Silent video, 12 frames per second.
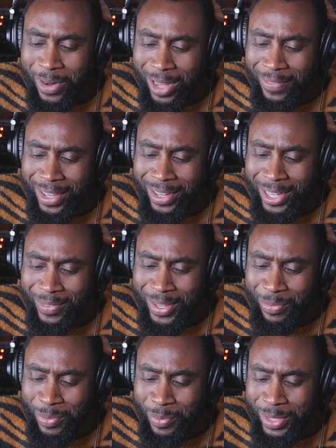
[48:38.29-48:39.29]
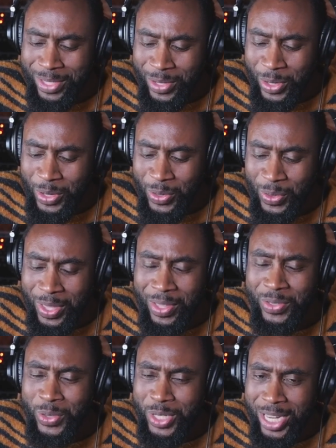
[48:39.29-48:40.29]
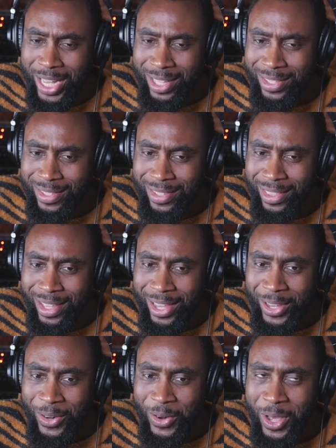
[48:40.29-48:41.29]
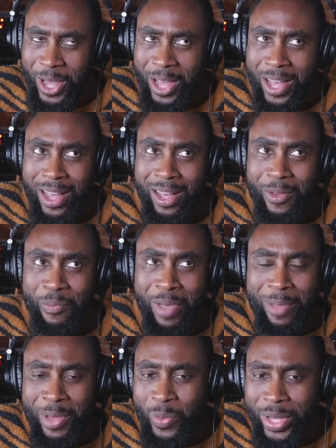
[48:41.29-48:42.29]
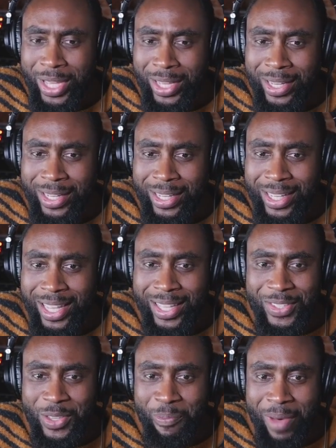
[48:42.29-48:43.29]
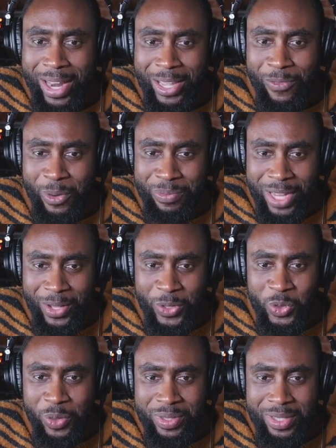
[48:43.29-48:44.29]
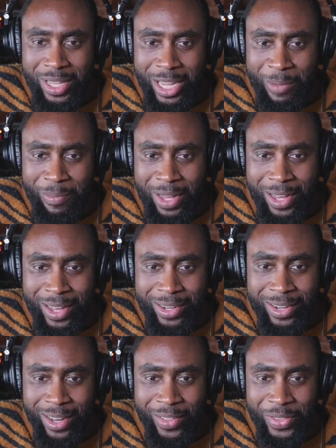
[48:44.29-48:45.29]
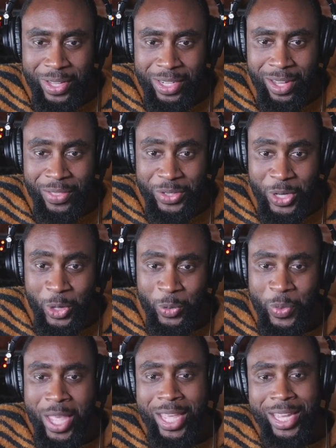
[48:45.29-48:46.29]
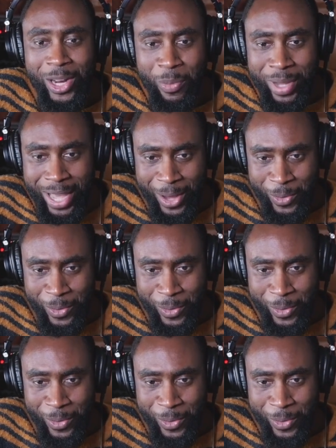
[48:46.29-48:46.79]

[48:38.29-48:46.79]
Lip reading: that up. And Melissa, do you think there's a chance that maybe we can get somebody from Taylor Swift's team on the show? Hear me out.